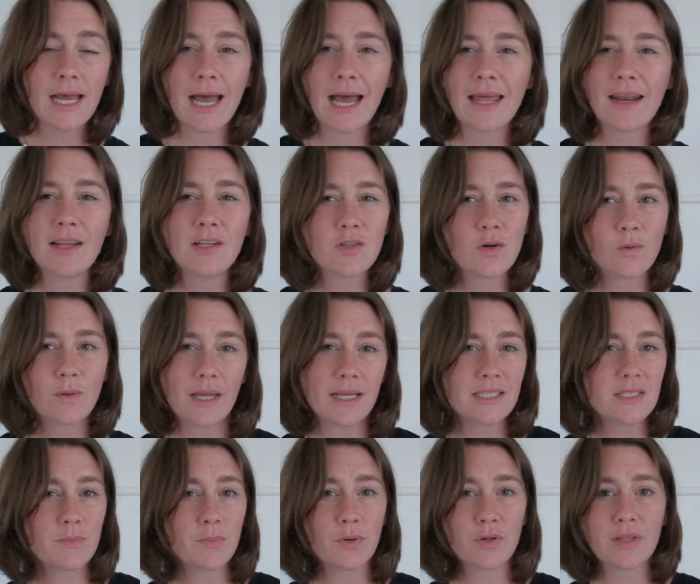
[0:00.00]
And I don't like
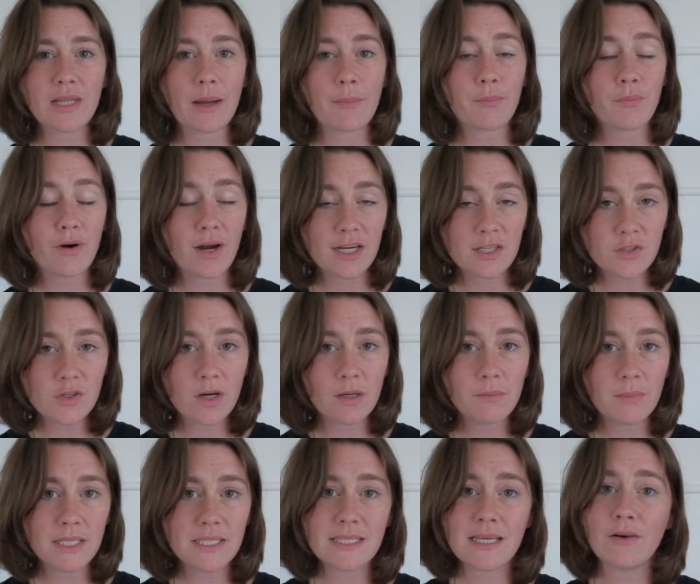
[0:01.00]
to put that pressure on
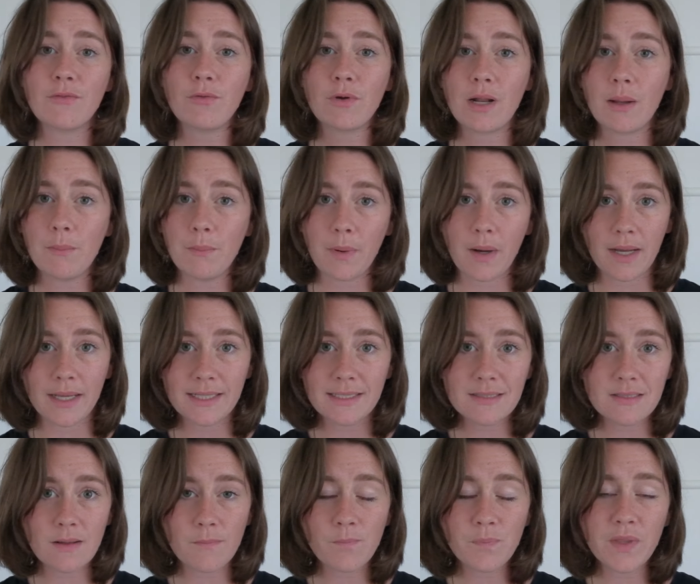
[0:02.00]
myself when I'm buying
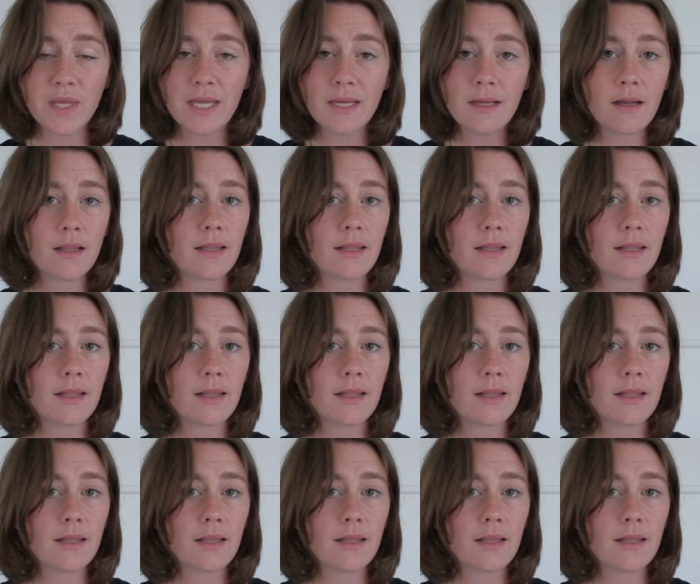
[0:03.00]
something.